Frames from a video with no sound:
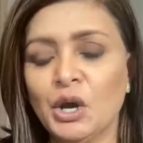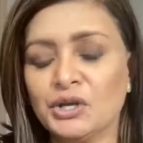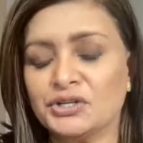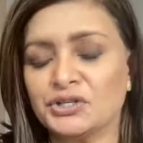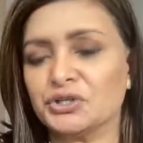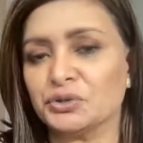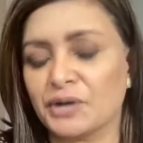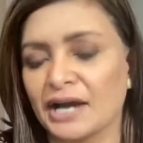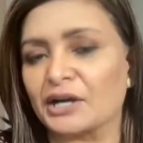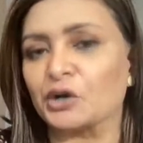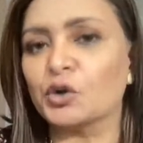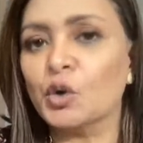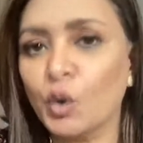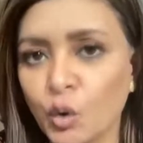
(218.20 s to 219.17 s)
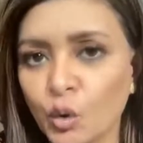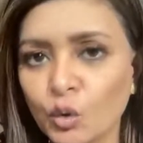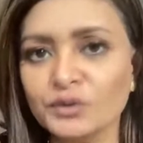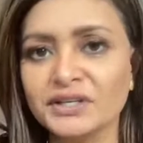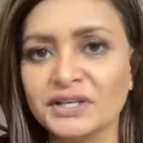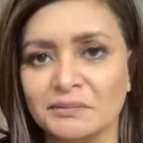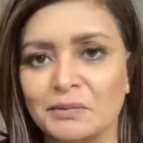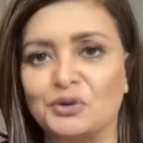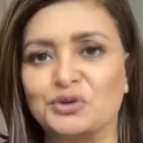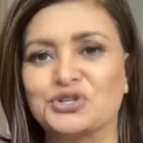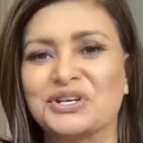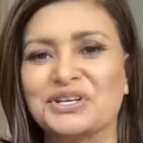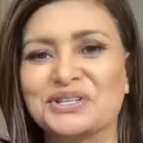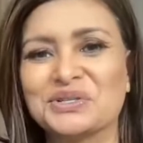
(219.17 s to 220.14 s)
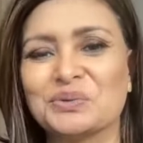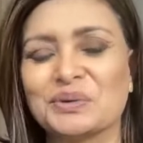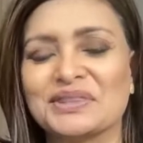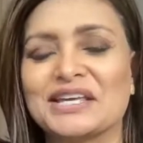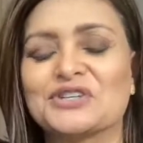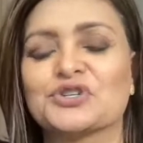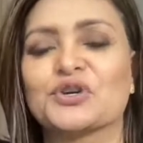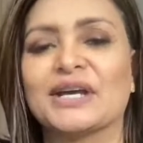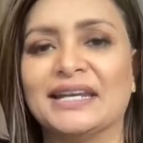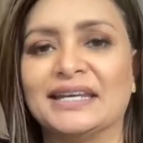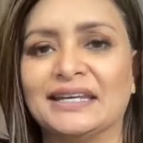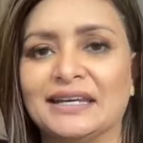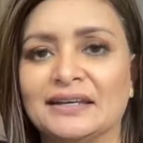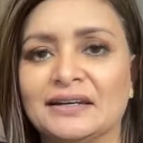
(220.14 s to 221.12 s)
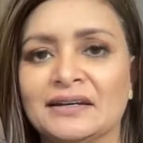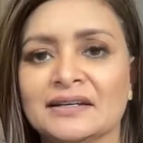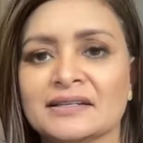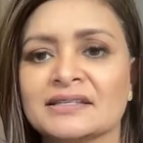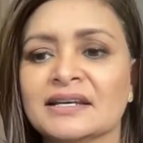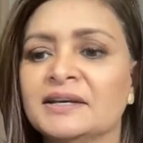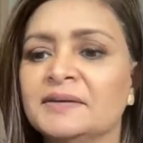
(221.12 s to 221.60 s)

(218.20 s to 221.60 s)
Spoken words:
to kind of cool the emotions when things are getting heated is,